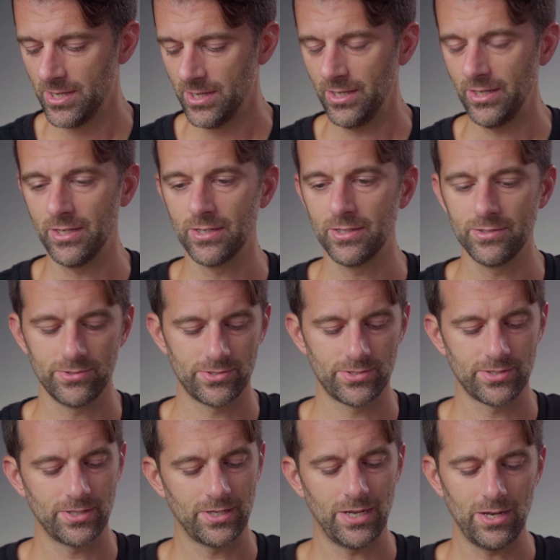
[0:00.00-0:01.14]
and
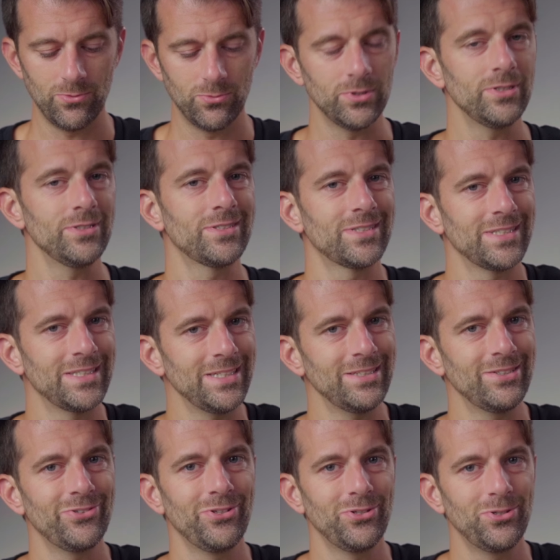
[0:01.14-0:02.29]
I was getting
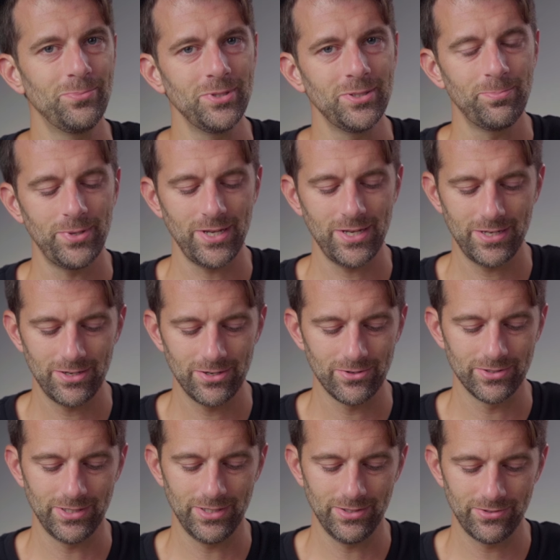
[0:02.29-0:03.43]
a little bit of pain here
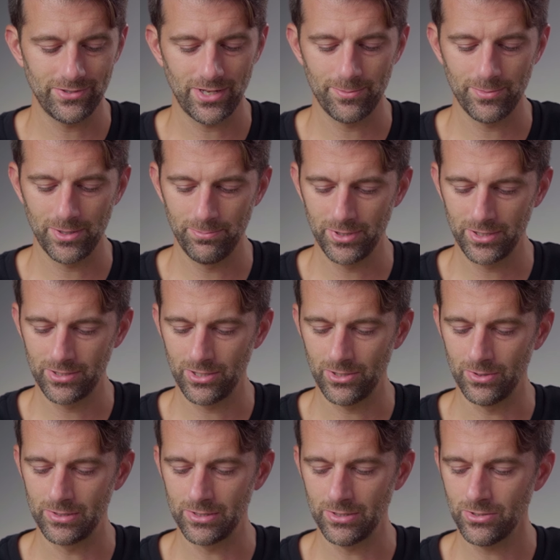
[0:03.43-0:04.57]
on the inside of my big toe.
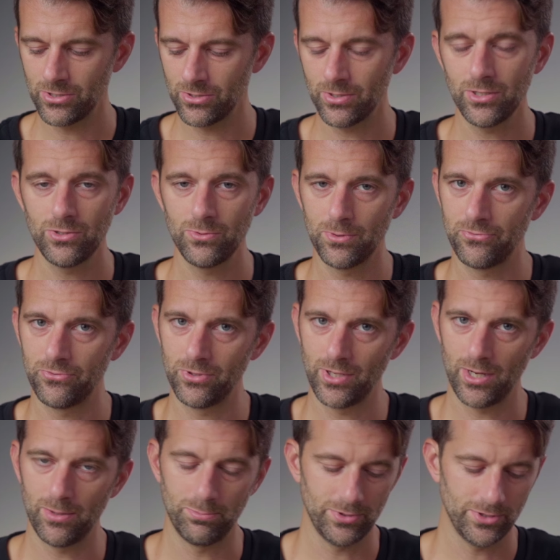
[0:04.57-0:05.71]
It didn't turn into a
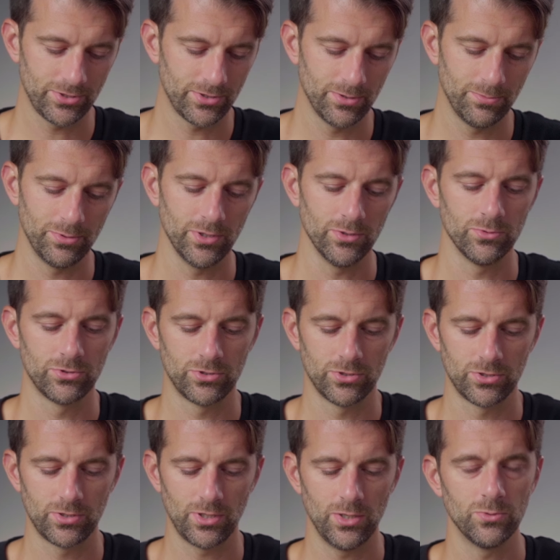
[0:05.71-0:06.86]
full-out blister, but it was
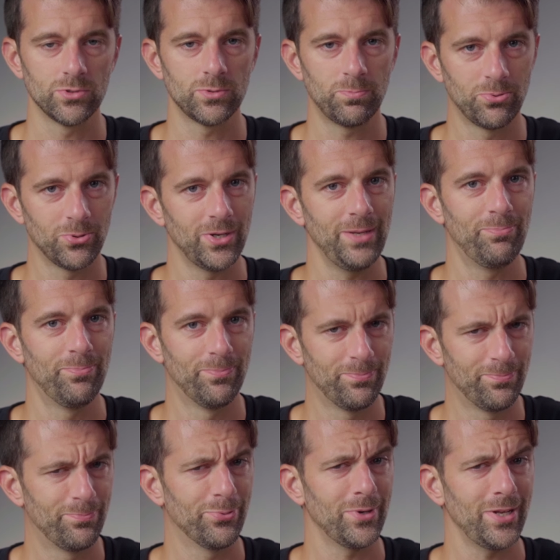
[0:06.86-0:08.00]
a
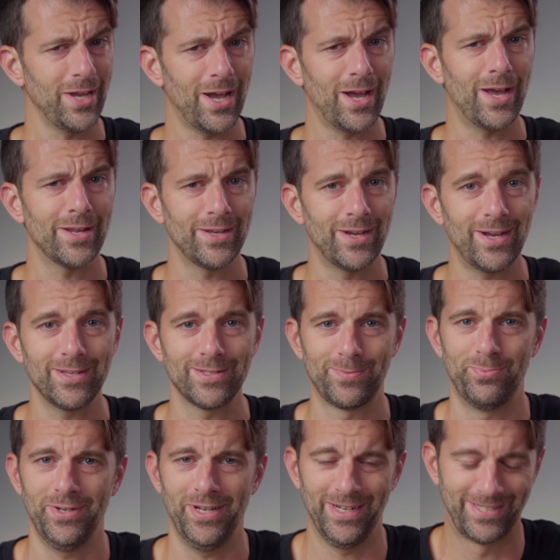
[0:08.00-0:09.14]
pretty hot
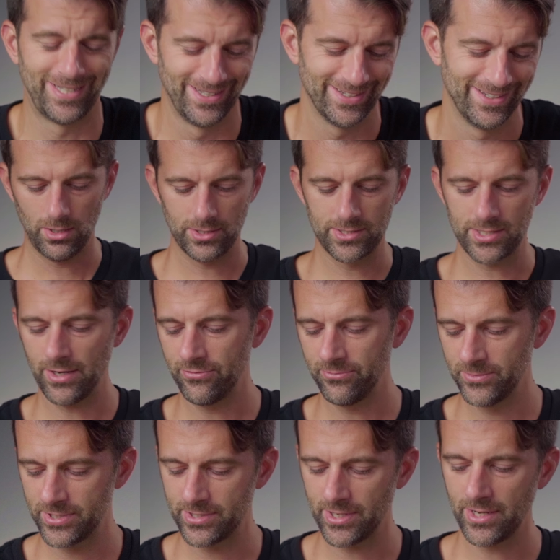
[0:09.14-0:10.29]
spot. Aside from
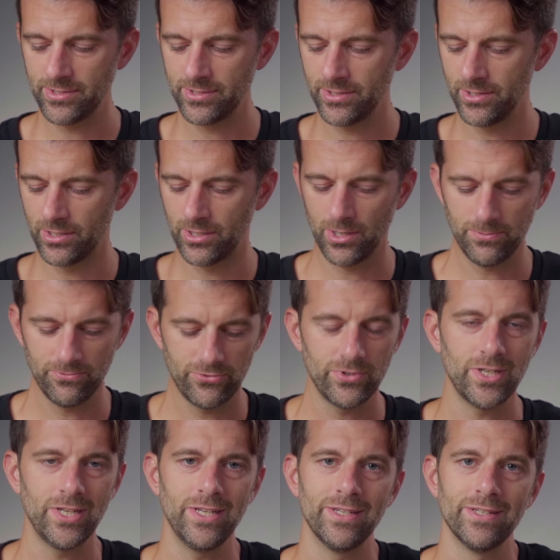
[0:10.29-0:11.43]
the sizing, the
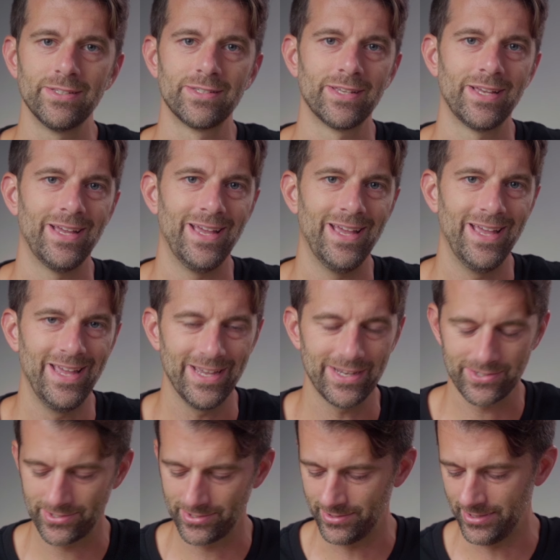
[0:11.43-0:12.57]
comfort is
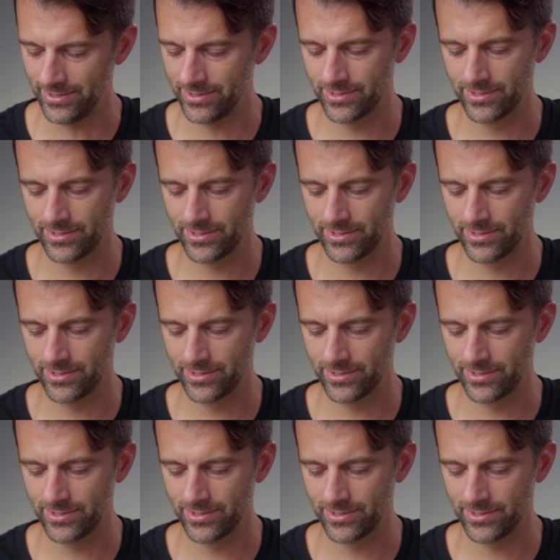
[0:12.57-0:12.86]
excellent.